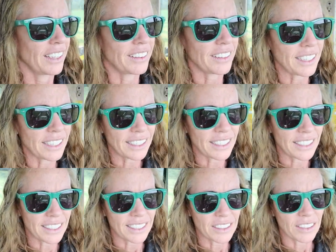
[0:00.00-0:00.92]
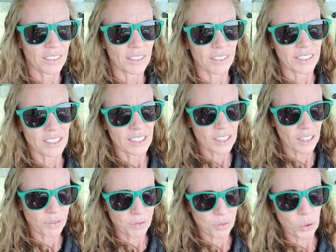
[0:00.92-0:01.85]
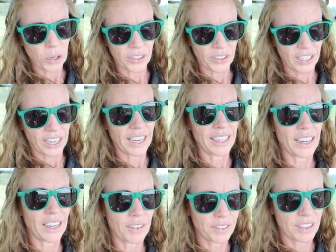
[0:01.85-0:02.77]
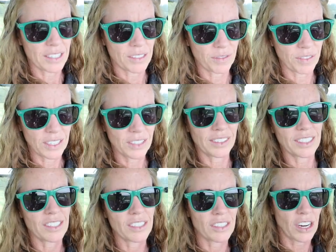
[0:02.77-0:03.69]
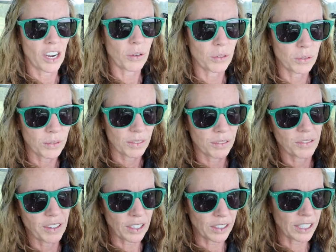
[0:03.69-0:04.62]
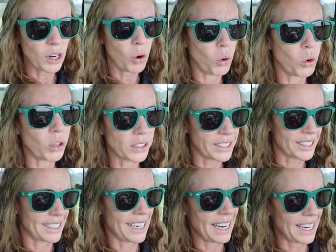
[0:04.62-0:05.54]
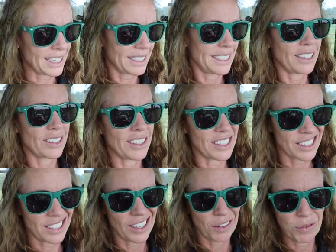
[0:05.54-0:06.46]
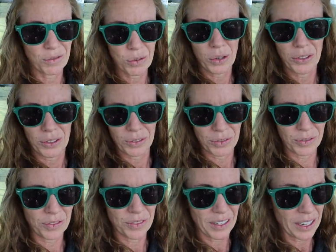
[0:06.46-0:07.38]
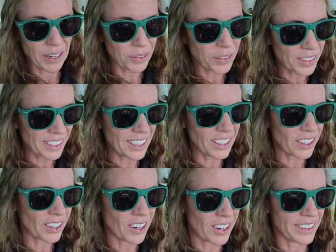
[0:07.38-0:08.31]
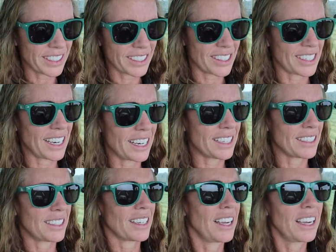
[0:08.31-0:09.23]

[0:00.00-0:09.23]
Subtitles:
This is our fourth cut of this field. This is our fairly old stand here. This is our fourth or fifth year on this stand.